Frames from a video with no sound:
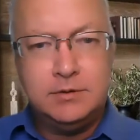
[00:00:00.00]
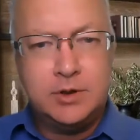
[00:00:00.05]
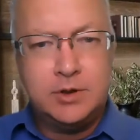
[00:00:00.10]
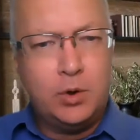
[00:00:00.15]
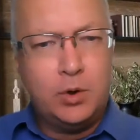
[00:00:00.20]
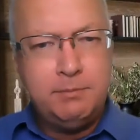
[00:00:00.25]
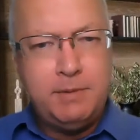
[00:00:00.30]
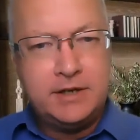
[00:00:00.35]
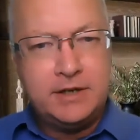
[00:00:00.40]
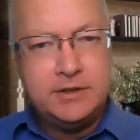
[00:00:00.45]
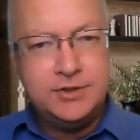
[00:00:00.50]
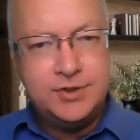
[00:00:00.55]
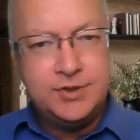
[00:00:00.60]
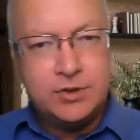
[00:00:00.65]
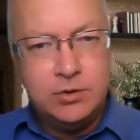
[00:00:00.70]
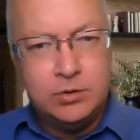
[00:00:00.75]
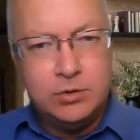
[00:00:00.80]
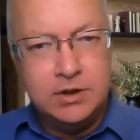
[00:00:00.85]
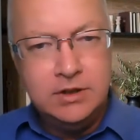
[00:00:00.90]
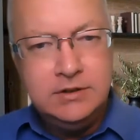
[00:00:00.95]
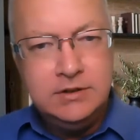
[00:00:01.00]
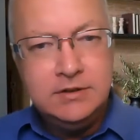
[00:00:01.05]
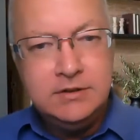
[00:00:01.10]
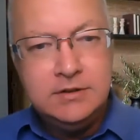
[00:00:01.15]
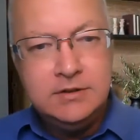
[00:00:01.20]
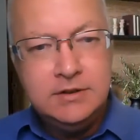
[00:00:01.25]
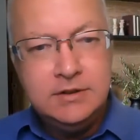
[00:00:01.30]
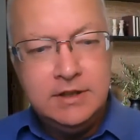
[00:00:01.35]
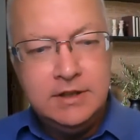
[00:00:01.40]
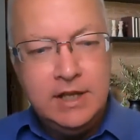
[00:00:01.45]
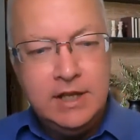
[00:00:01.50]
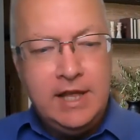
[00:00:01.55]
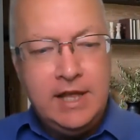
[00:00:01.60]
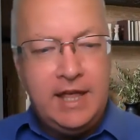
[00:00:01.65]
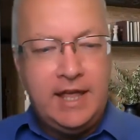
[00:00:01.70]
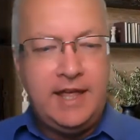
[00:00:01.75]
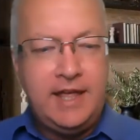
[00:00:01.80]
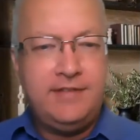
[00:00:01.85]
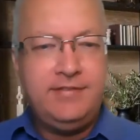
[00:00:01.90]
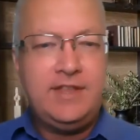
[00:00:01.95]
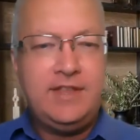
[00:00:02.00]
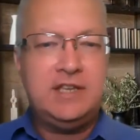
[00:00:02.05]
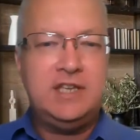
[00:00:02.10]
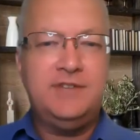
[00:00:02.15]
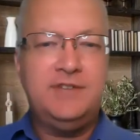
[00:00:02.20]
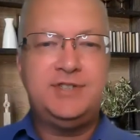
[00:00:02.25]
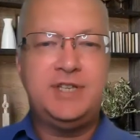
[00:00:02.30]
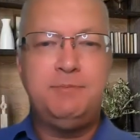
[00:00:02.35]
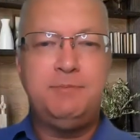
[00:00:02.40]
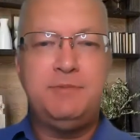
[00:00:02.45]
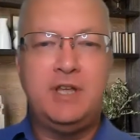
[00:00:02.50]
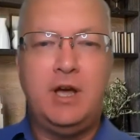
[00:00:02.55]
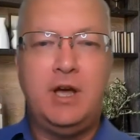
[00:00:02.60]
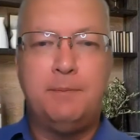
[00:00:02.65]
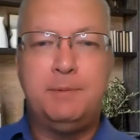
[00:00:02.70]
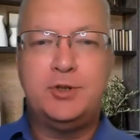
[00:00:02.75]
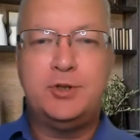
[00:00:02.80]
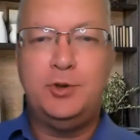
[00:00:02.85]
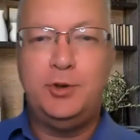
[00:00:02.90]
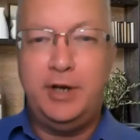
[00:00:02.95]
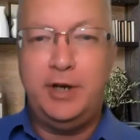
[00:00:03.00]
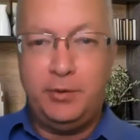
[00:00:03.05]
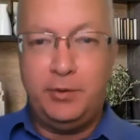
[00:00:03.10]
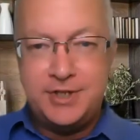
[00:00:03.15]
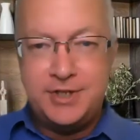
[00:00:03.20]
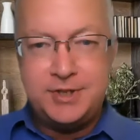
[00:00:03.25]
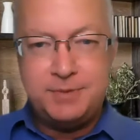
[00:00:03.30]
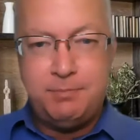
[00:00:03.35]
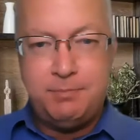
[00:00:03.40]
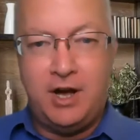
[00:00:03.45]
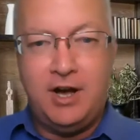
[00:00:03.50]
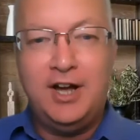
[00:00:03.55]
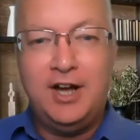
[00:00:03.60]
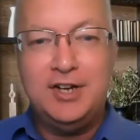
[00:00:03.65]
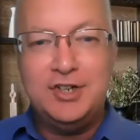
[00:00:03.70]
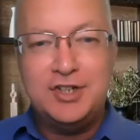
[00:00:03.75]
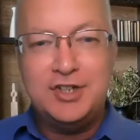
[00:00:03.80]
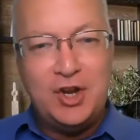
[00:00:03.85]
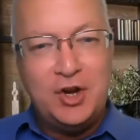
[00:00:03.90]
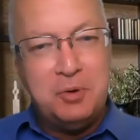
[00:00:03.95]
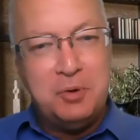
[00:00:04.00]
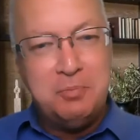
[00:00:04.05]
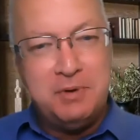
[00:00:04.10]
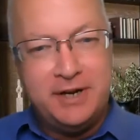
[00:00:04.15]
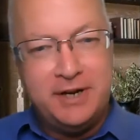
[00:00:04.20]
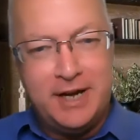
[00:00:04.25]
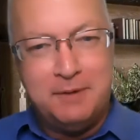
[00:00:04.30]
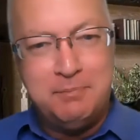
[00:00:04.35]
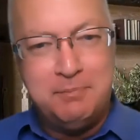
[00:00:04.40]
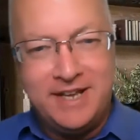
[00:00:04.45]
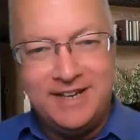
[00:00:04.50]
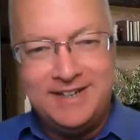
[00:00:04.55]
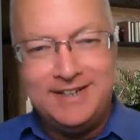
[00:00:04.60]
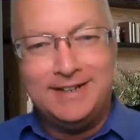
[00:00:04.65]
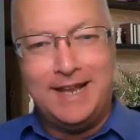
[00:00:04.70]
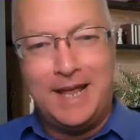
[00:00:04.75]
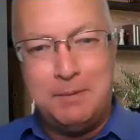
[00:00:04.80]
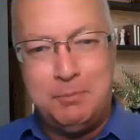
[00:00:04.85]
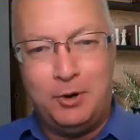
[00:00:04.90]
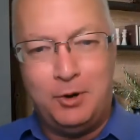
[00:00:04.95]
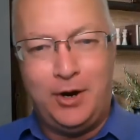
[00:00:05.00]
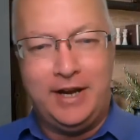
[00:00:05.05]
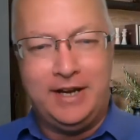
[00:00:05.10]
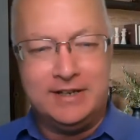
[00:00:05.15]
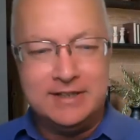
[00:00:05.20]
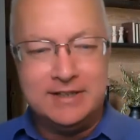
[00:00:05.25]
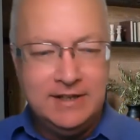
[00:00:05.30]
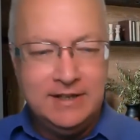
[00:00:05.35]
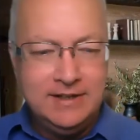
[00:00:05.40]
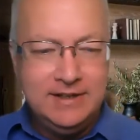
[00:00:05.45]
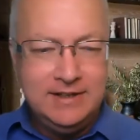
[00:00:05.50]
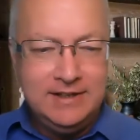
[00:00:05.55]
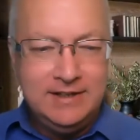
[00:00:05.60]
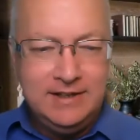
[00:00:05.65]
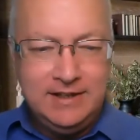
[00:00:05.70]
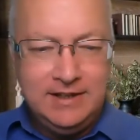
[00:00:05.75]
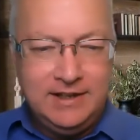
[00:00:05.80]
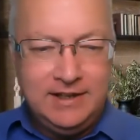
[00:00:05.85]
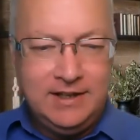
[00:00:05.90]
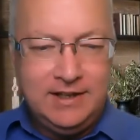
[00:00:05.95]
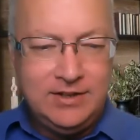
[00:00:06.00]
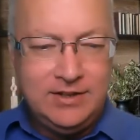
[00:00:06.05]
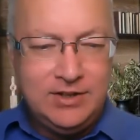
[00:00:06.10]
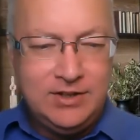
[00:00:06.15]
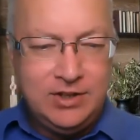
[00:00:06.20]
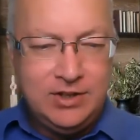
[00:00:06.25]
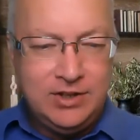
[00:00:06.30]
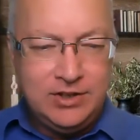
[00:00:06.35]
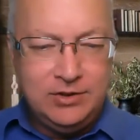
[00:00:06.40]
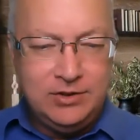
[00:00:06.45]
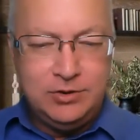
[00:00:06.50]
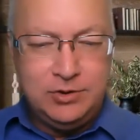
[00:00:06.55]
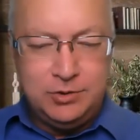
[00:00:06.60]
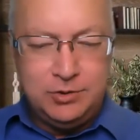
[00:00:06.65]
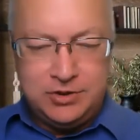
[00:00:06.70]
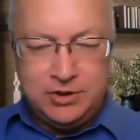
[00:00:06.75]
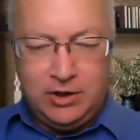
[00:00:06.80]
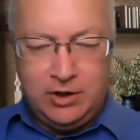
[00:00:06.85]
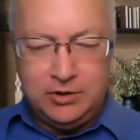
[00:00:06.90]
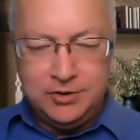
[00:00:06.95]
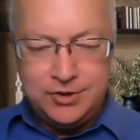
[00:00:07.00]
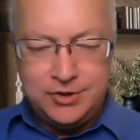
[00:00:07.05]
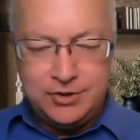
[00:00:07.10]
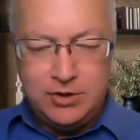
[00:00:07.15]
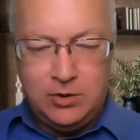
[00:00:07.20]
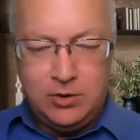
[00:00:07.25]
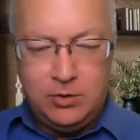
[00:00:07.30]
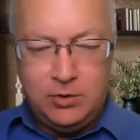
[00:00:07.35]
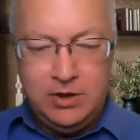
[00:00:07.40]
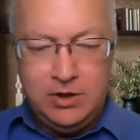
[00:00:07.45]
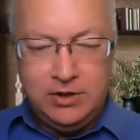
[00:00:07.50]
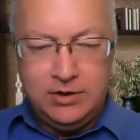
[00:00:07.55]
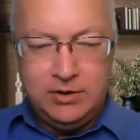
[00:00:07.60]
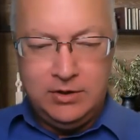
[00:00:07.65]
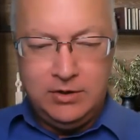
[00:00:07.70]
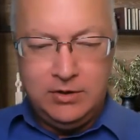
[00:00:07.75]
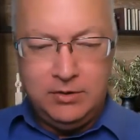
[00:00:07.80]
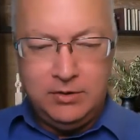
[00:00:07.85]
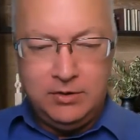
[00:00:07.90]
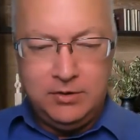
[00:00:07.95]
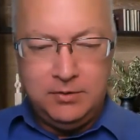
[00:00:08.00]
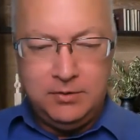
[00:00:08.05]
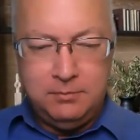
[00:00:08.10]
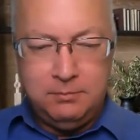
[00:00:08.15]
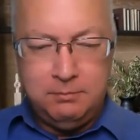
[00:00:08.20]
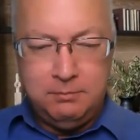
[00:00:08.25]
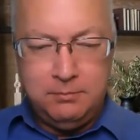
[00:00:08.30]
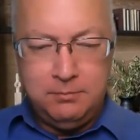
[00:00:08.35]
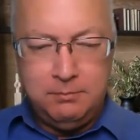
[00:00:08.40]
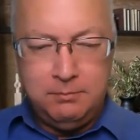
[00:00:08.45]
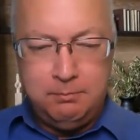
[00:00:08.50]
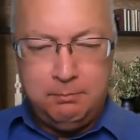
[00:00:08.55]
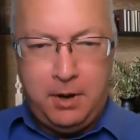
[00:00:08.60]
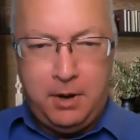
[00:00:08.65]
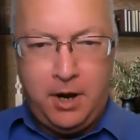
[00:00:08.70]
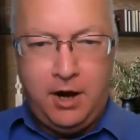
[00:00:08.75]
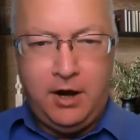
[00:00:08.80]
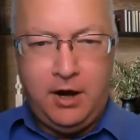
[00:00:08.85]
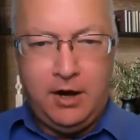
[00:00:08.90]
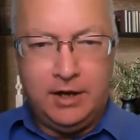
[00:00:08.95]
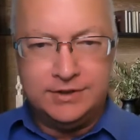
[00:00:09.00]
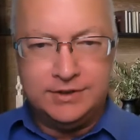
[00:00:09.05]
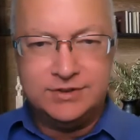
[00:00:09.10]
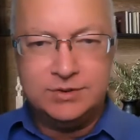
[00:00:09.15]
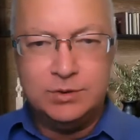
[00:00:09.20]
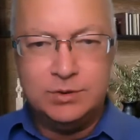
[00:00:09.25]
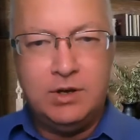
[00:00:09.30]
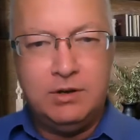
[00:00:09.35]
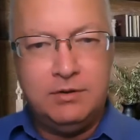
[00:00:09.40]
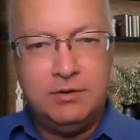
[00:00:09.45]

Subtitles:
going back to school, and that gives them the opportunity to respond and open up and elaborate. You should also pause.